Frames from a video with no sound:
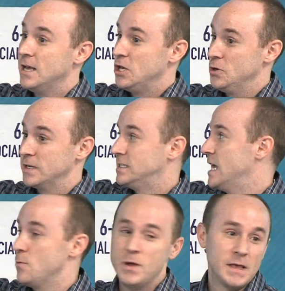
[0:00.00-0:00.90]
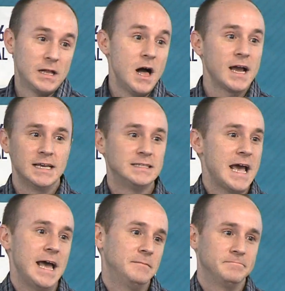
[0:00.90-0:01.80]
You can say when the clock is
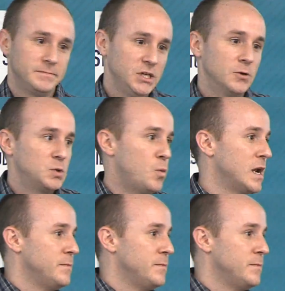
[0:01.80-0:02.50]
at 20